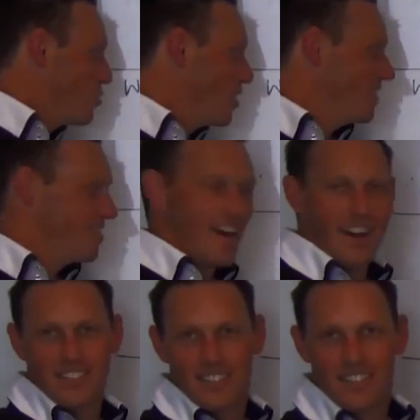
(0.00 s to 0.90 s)

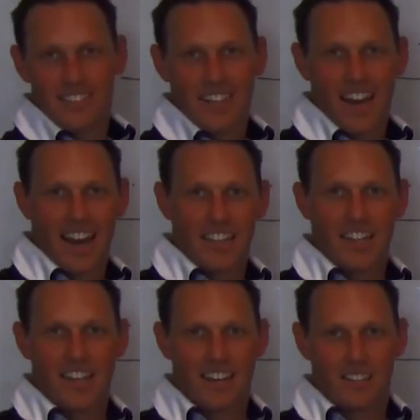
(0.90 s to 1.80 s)
20,000 a
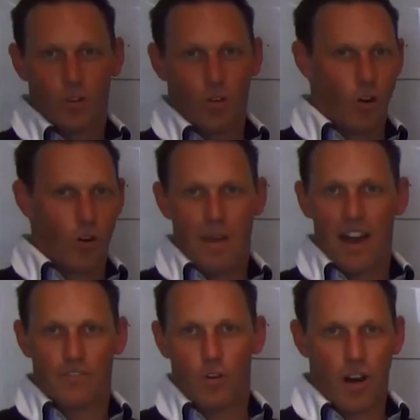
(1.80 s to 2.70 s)
year or
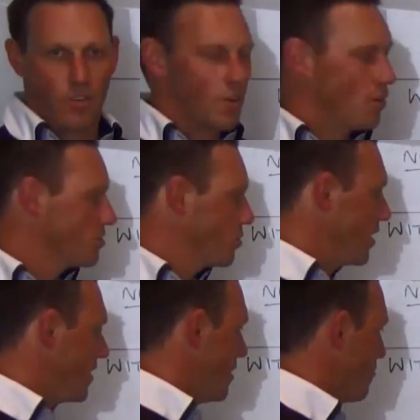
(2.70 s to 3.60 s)
about $400 a
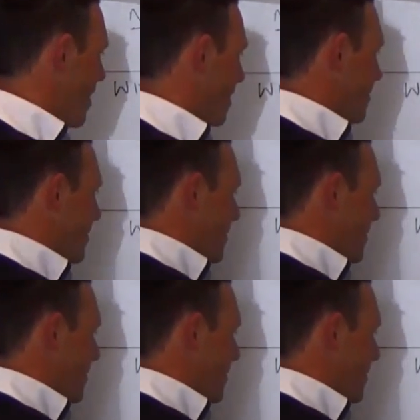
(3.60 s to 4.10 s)
week in rent.